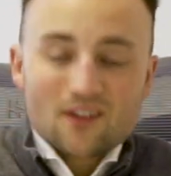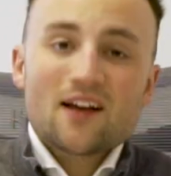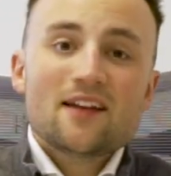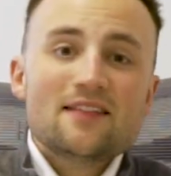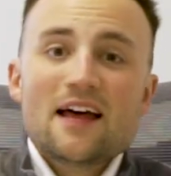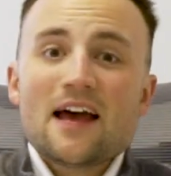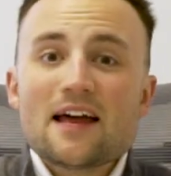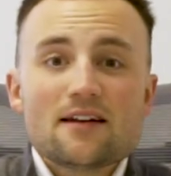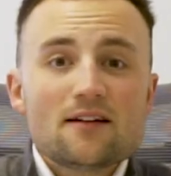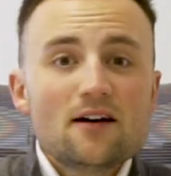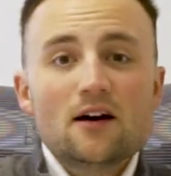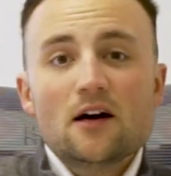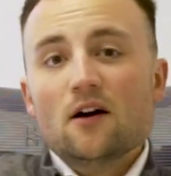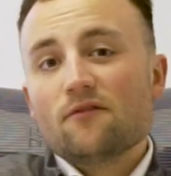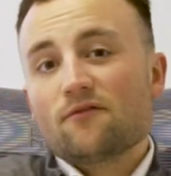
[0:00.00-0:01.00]
And then
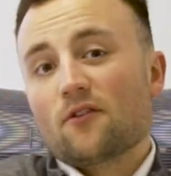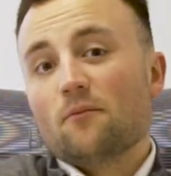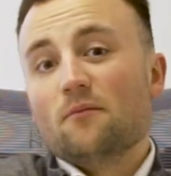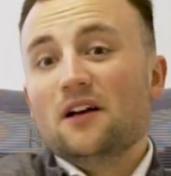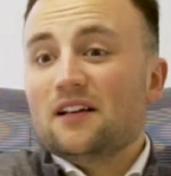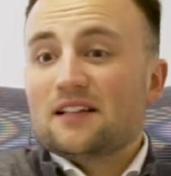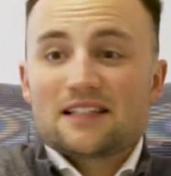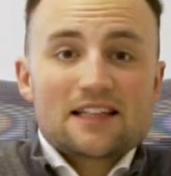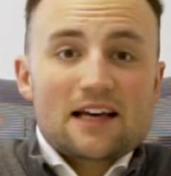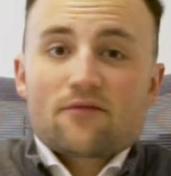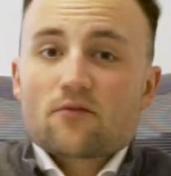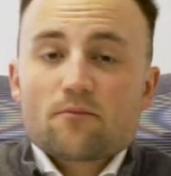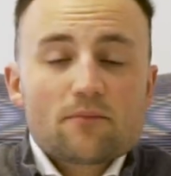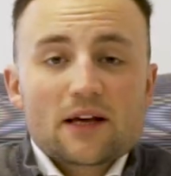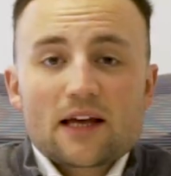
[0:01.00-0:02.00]
from
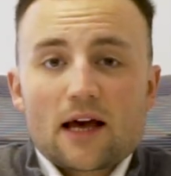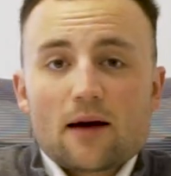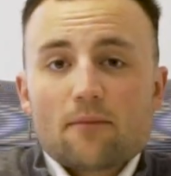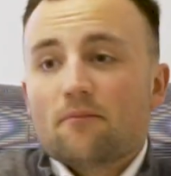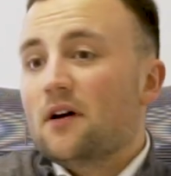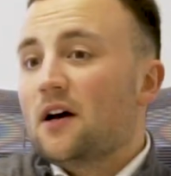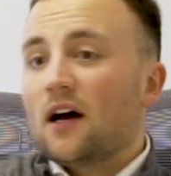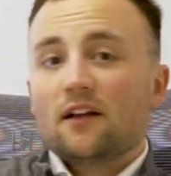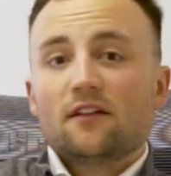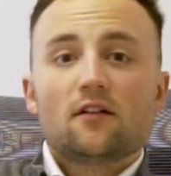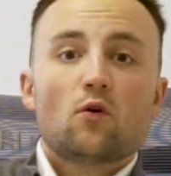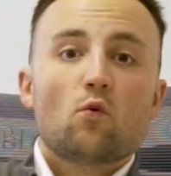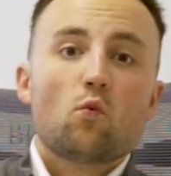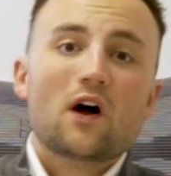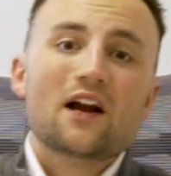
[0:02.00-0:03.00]
7 p.m.
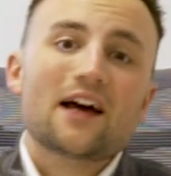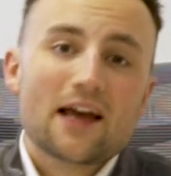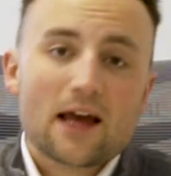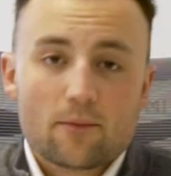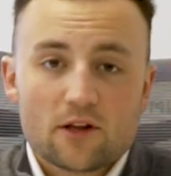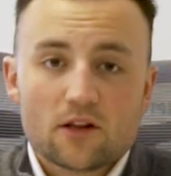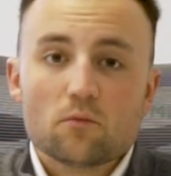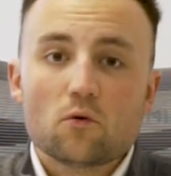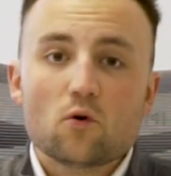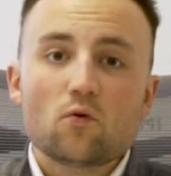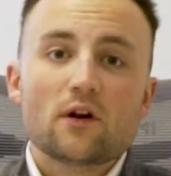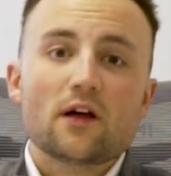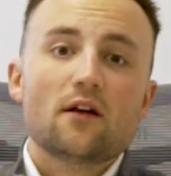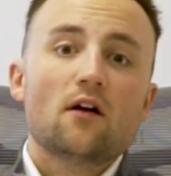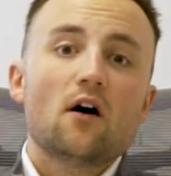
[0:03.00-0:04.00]
until 1 a.m. in the
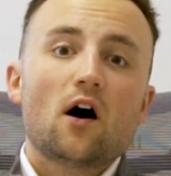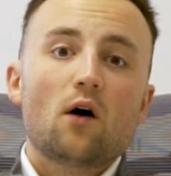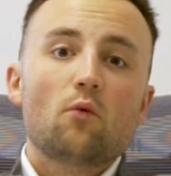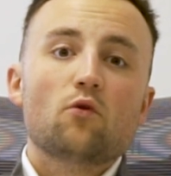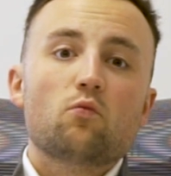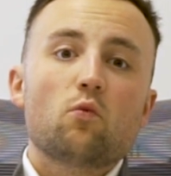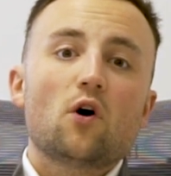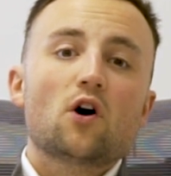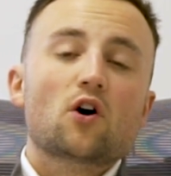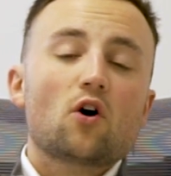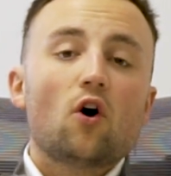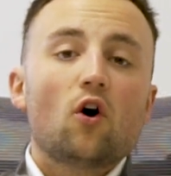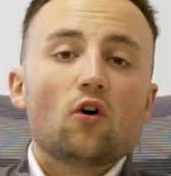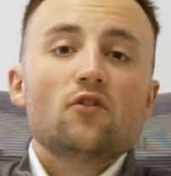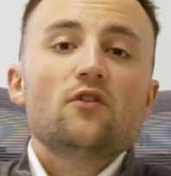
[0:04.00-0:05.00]
morning, I would work
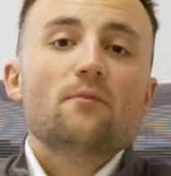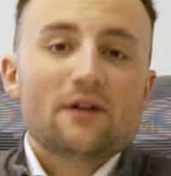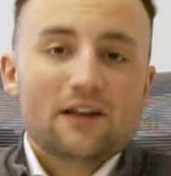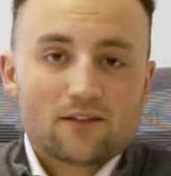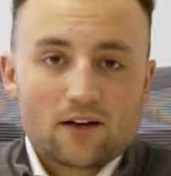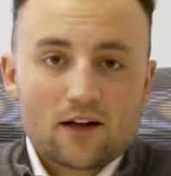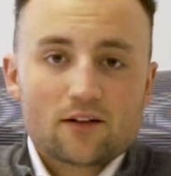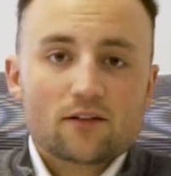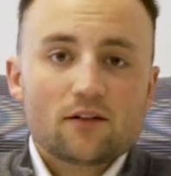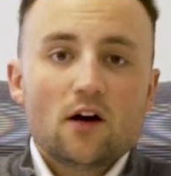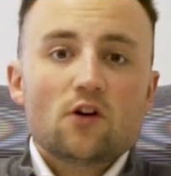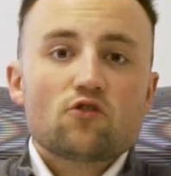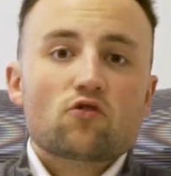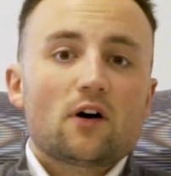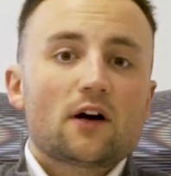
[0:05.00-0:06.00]
on the business,
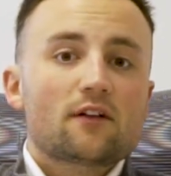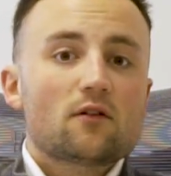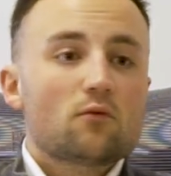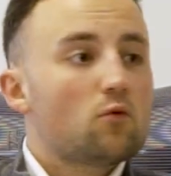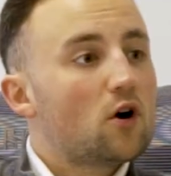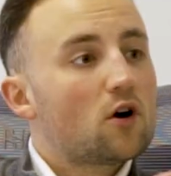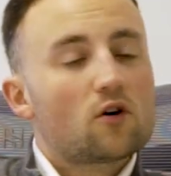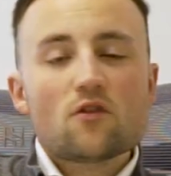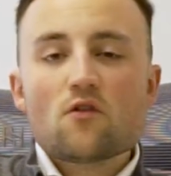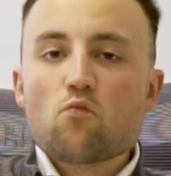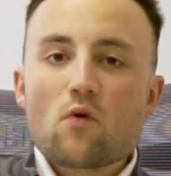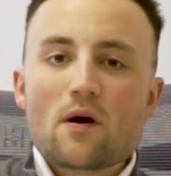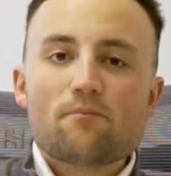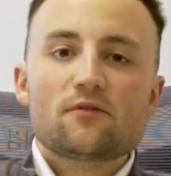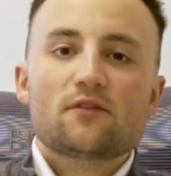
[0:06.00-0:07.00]
trying to work on the
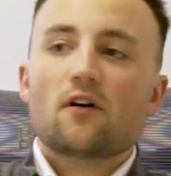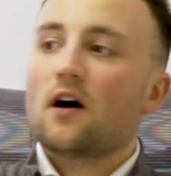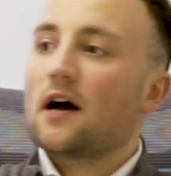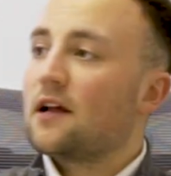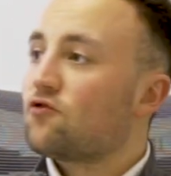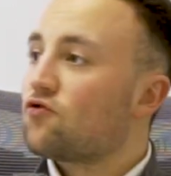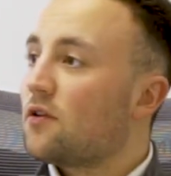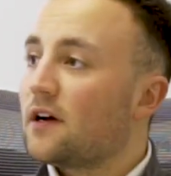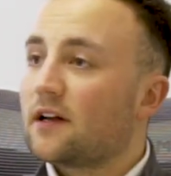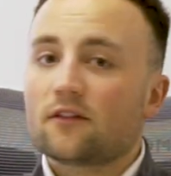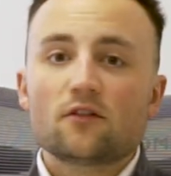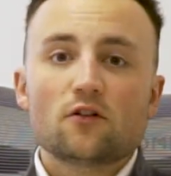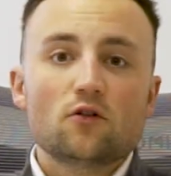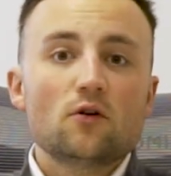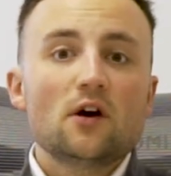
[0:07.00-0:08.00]
website, trying
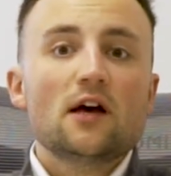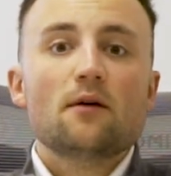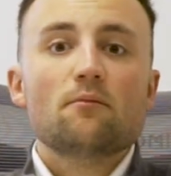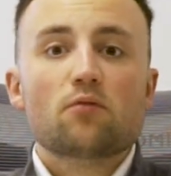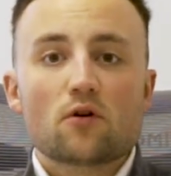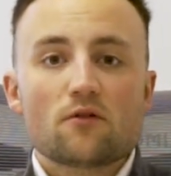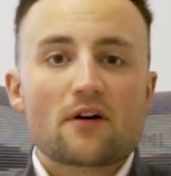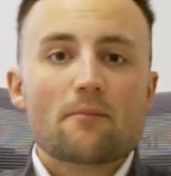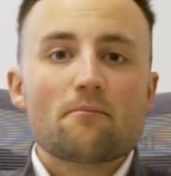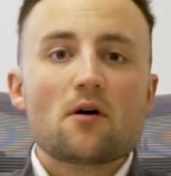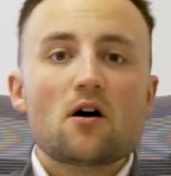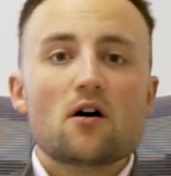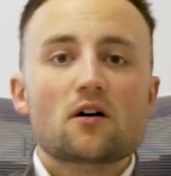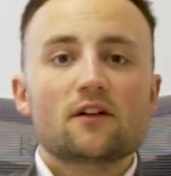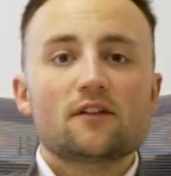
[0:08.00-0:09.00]
to improve our
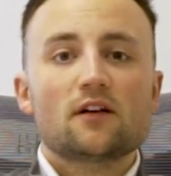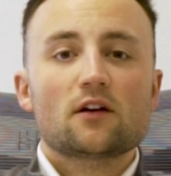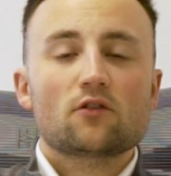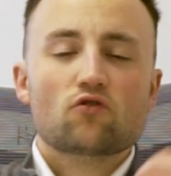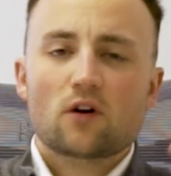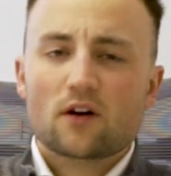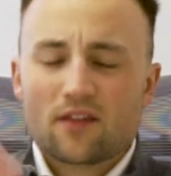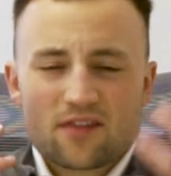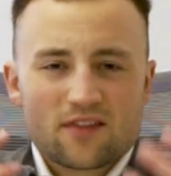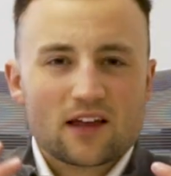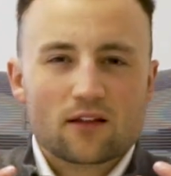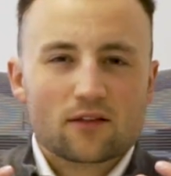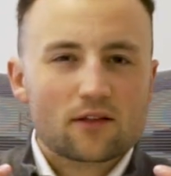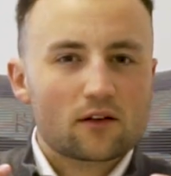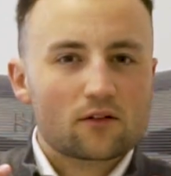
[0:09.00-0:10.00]
marketing, trying to
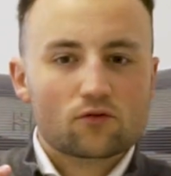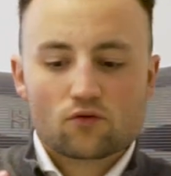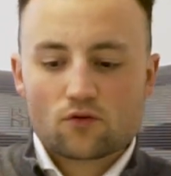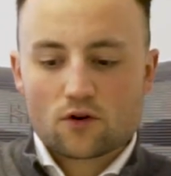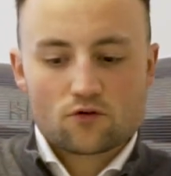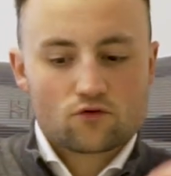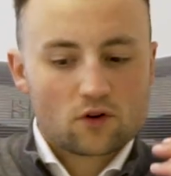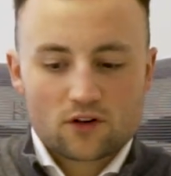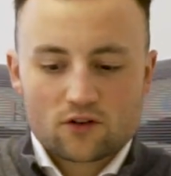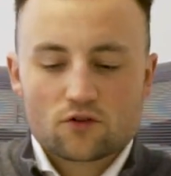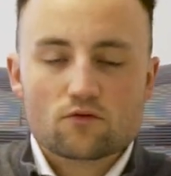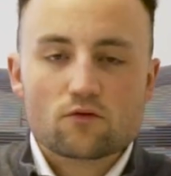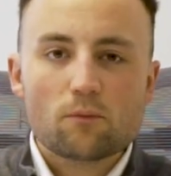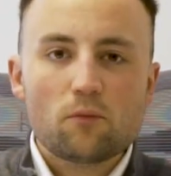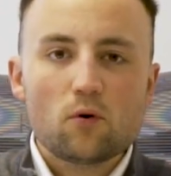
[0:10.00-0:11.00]
think things through, trying to do
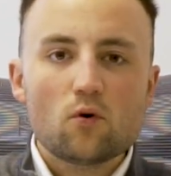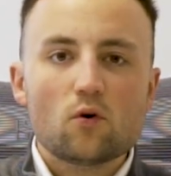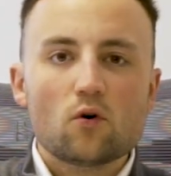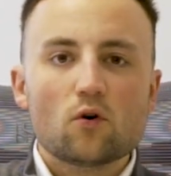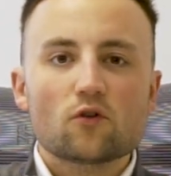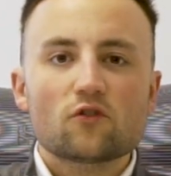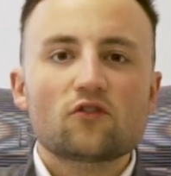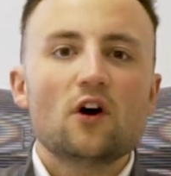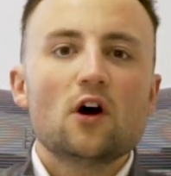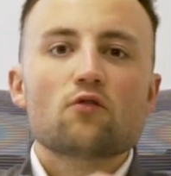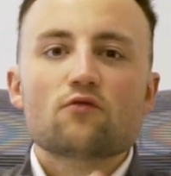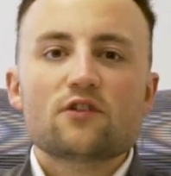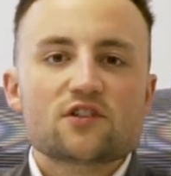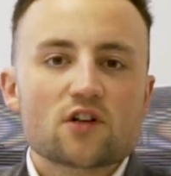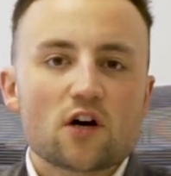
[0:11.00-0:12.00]
reports,
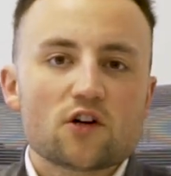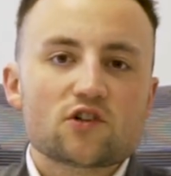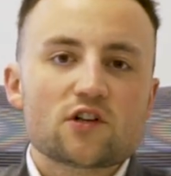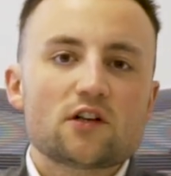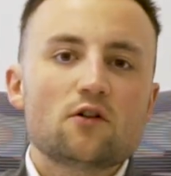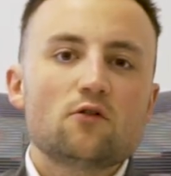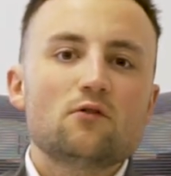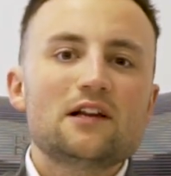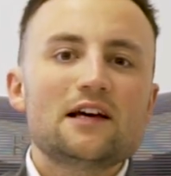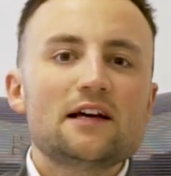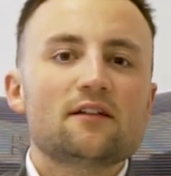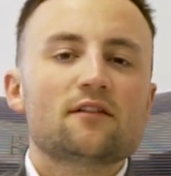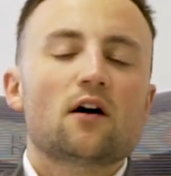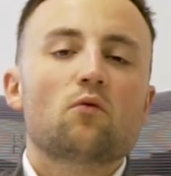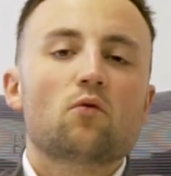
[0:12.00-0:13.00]
researching new
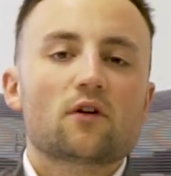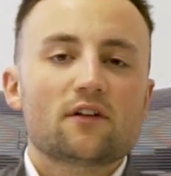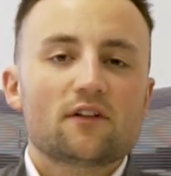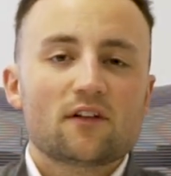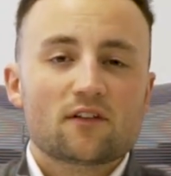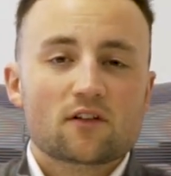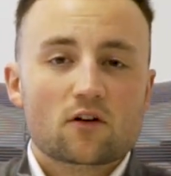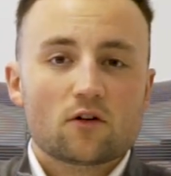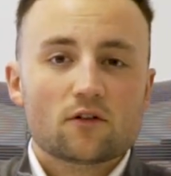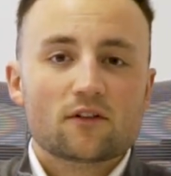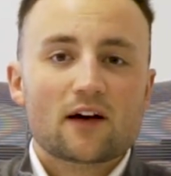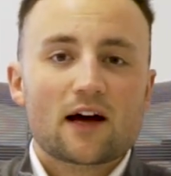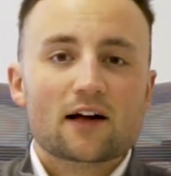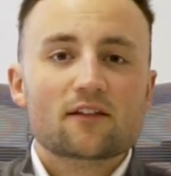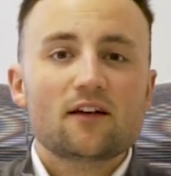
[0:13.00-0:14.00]
leads that I wanted to
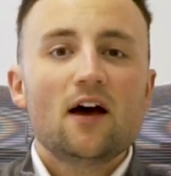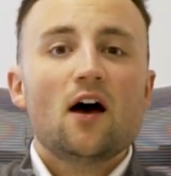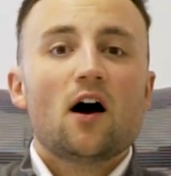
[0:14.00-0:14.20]
contact.